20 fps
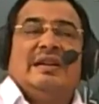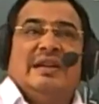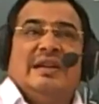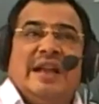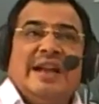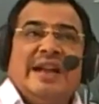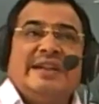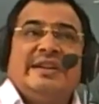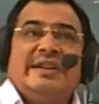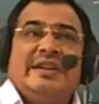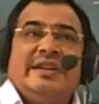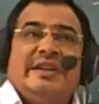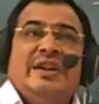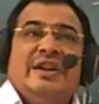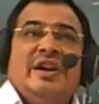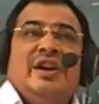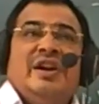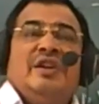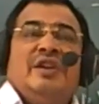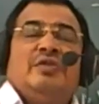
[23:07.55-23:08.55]
led
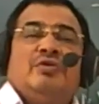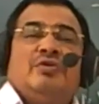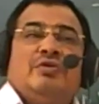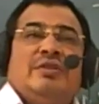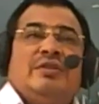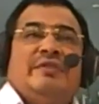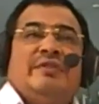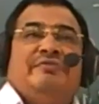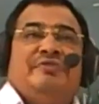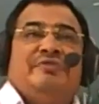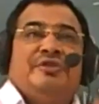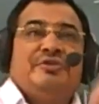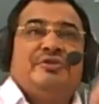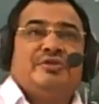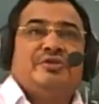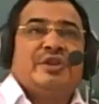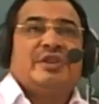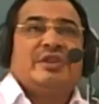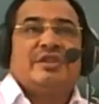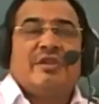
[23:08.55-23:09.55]
to the
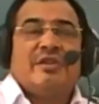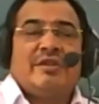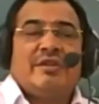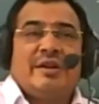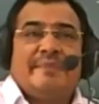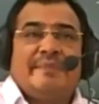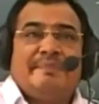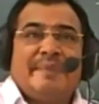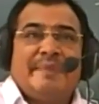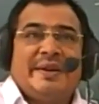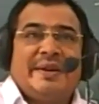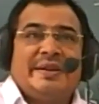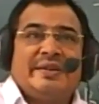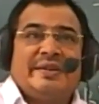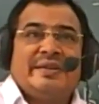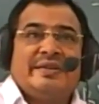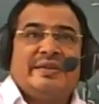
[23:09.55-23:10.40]
future development.